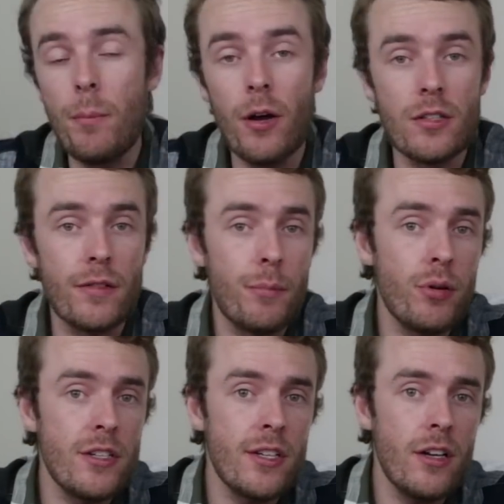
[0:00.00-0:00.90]
the parts of the
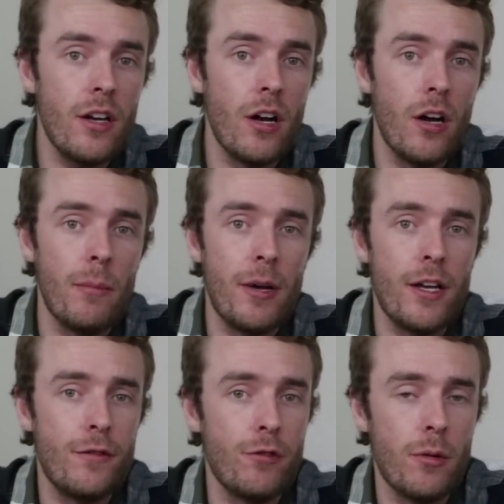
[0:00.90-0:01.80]
printer are
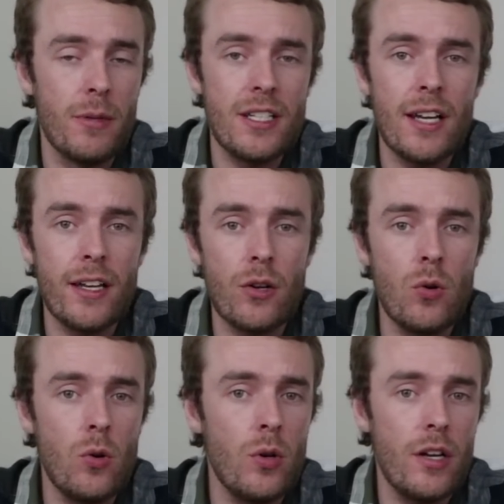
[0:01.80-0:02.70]
made from metallic
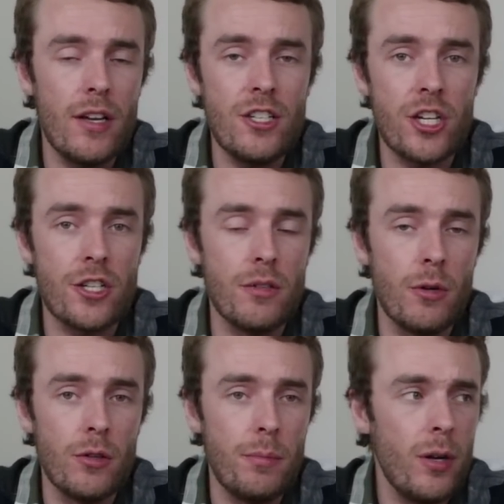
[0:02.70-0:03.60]
or injection
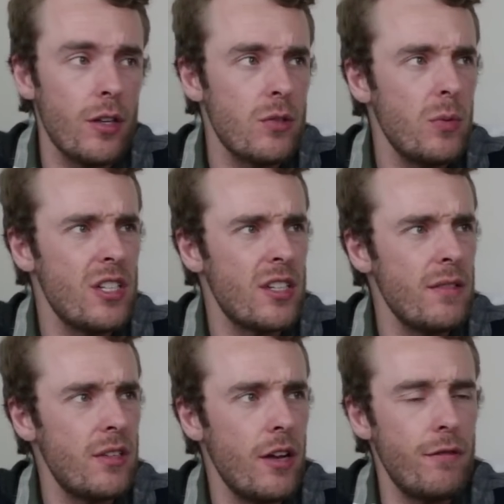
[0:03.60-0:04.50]
molded parts, which
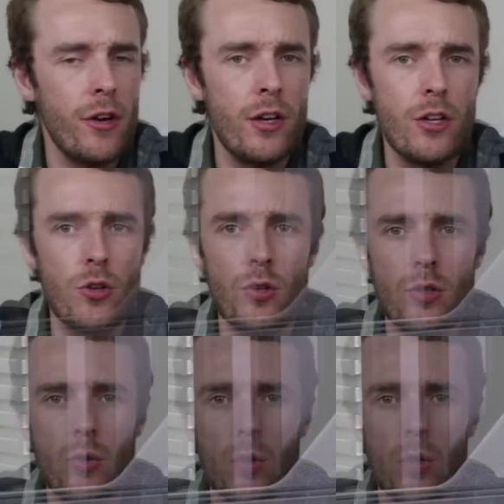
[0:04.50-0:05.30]
gives it a very good